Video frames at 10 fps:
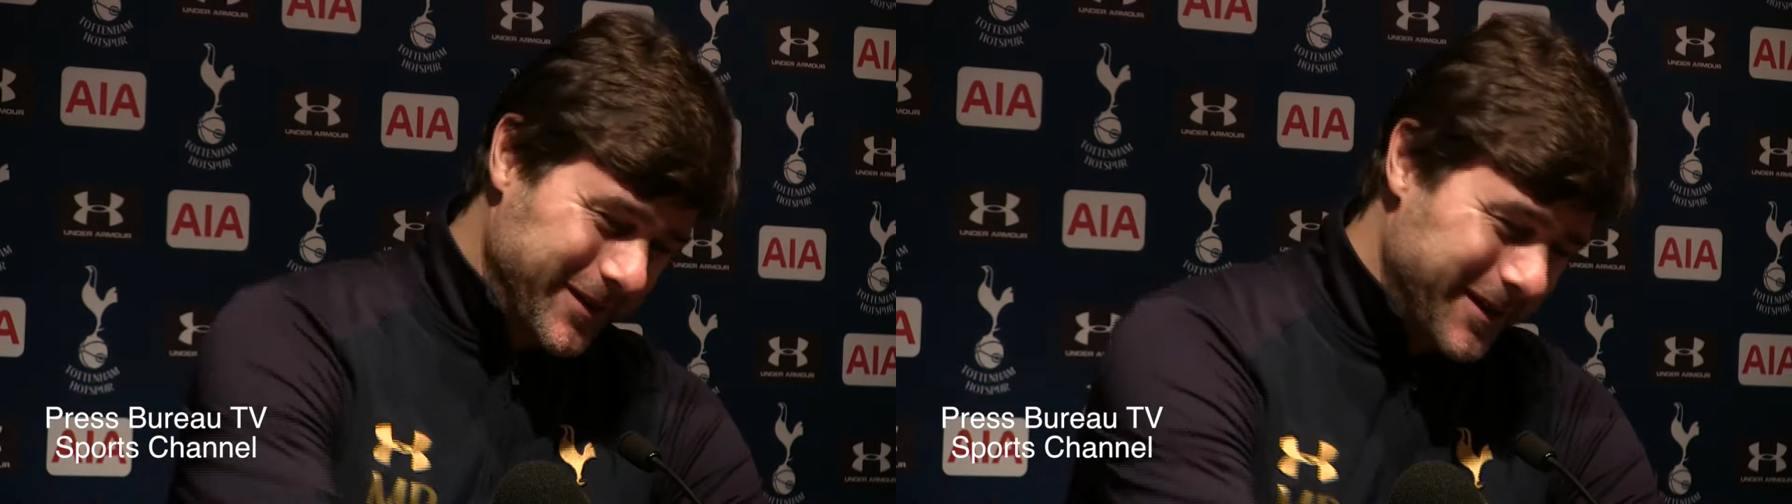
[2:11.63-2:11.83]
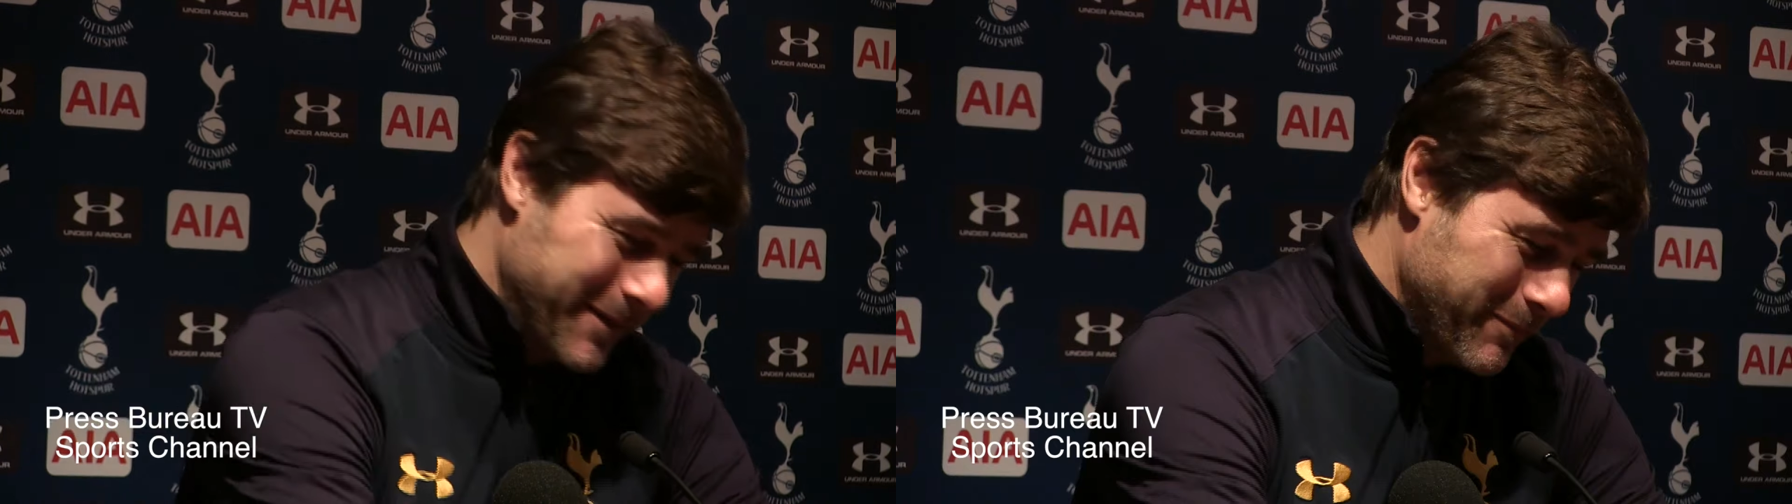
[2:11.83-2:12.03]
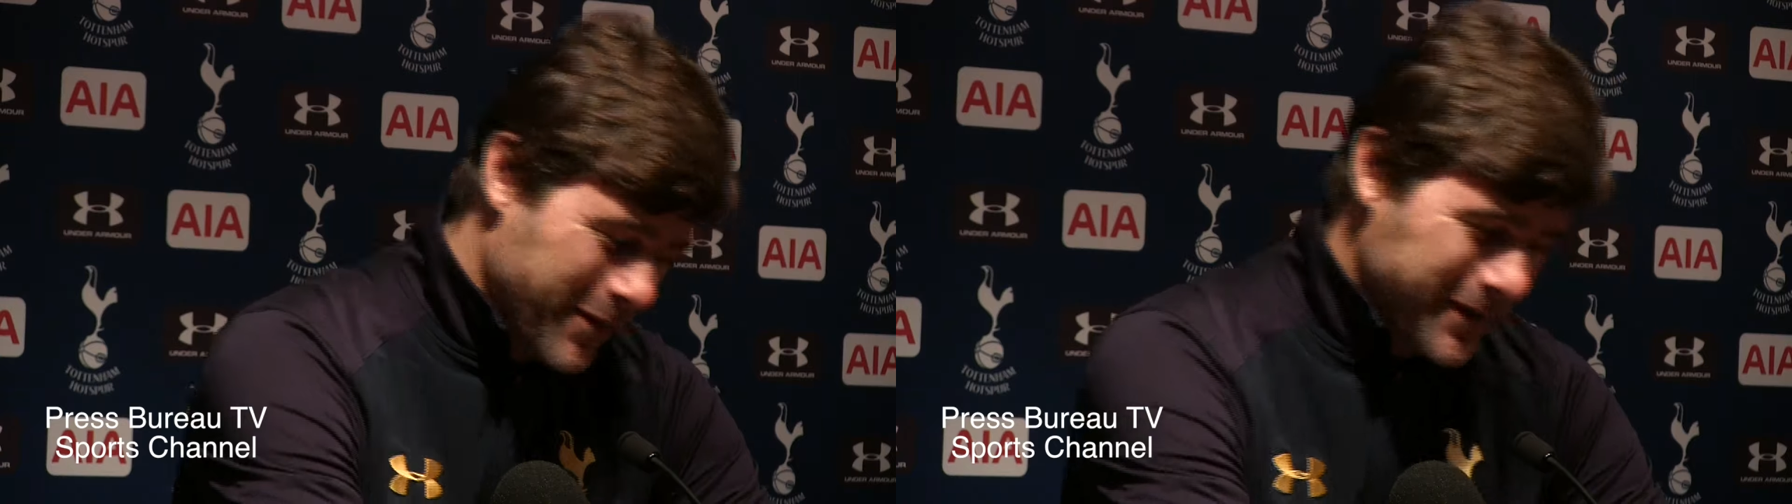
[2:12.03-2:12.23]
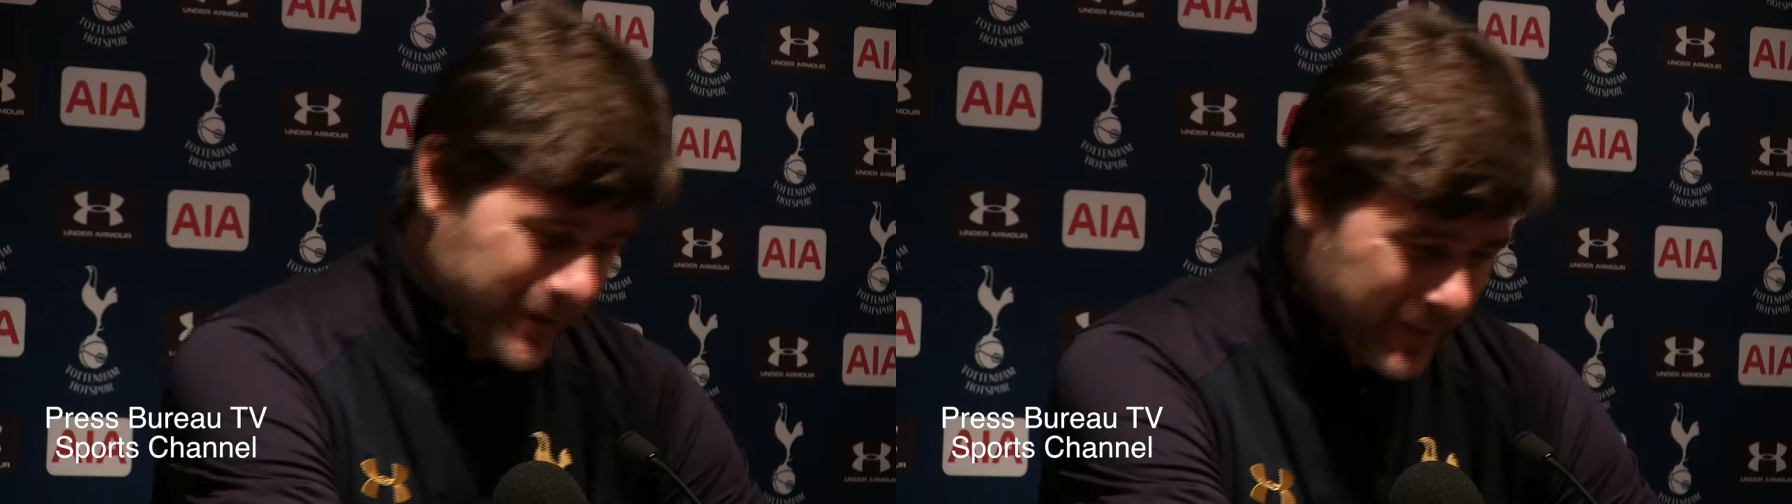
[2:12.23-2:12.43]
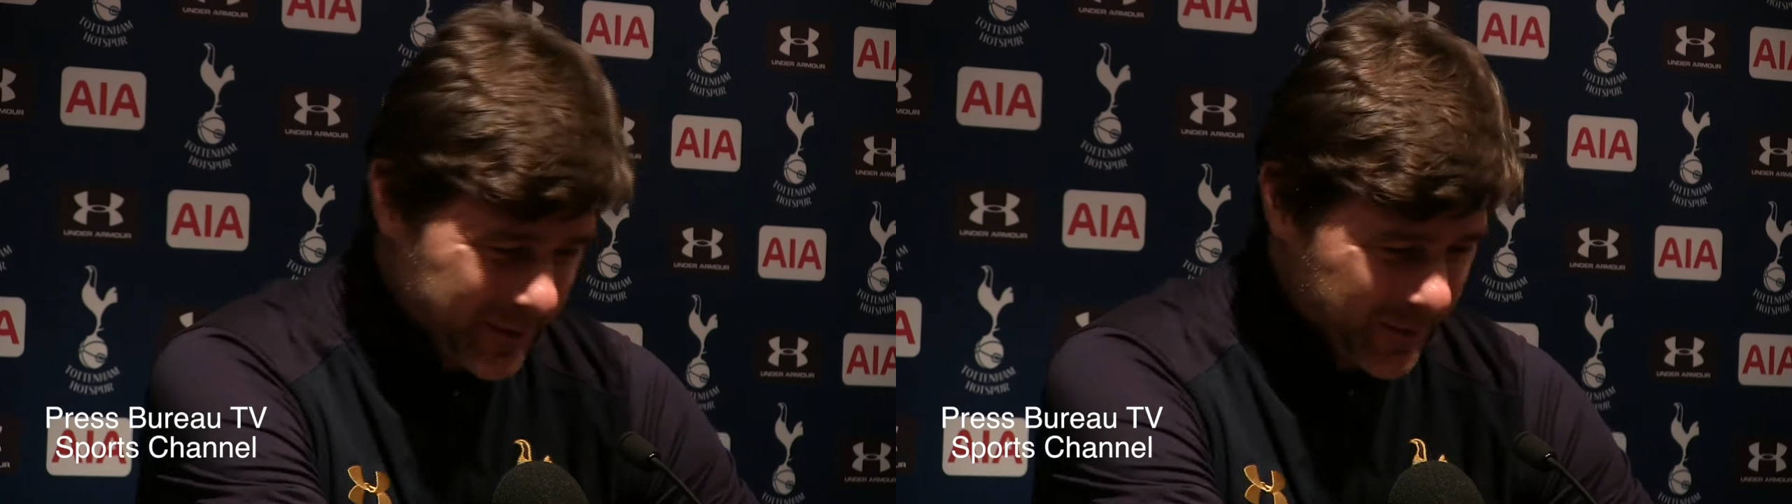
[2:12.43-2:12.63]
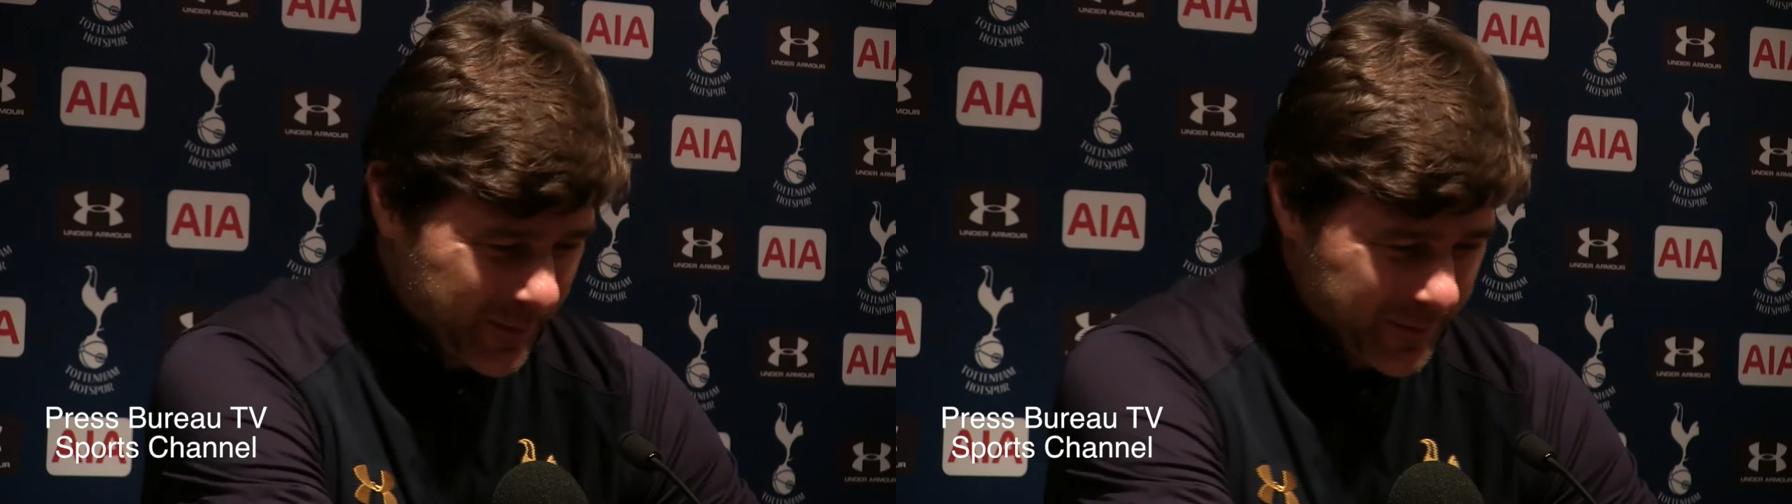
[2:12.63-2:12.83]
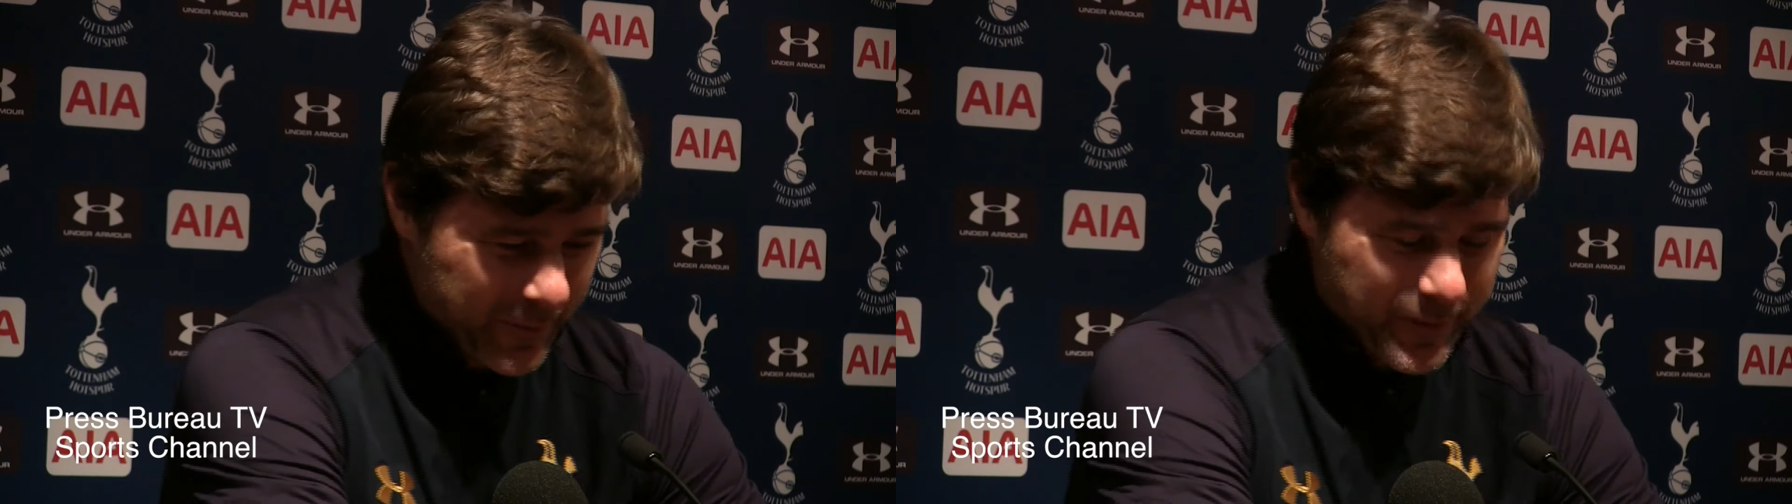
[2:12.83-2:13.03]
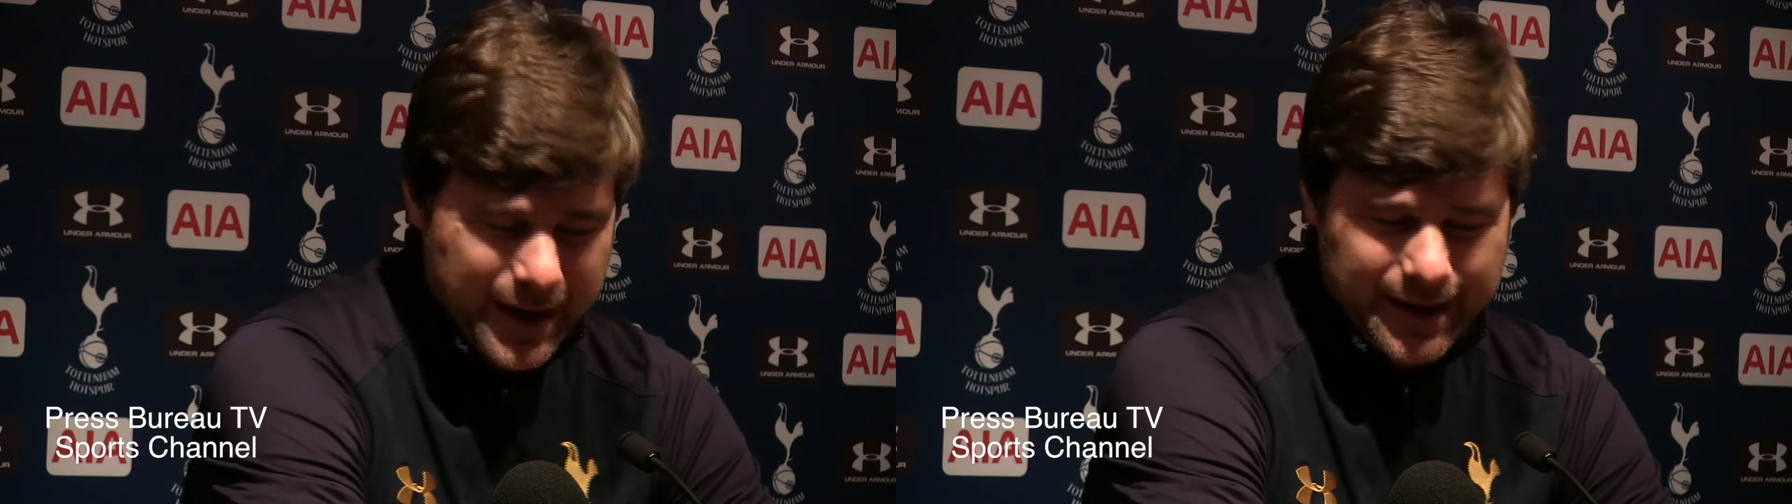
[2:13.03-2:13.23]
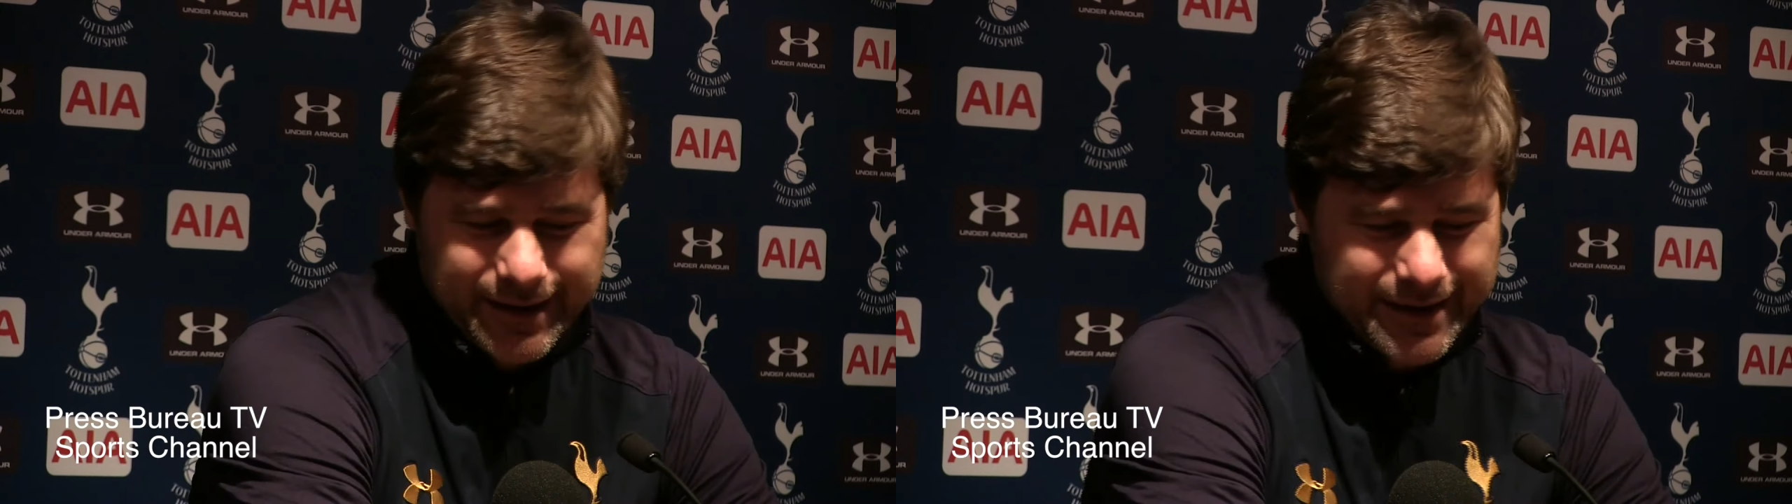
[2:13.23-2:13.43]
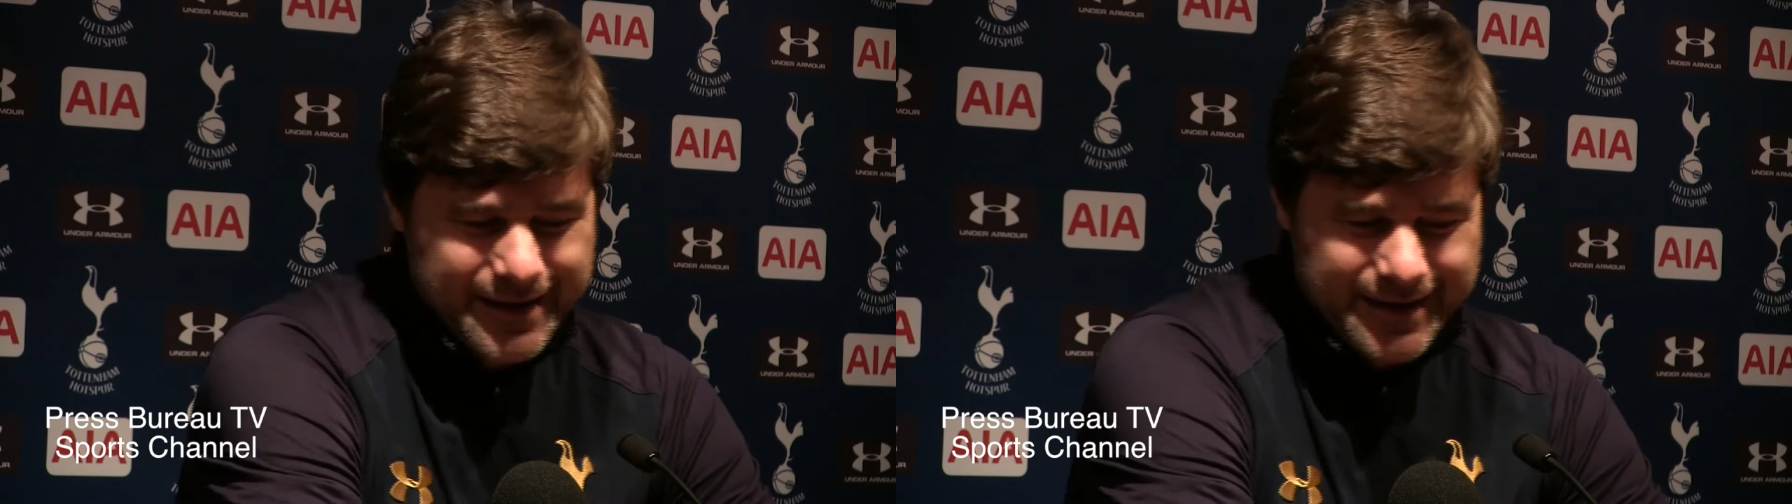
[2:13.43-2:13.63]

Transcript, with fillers: it was impossible to too far.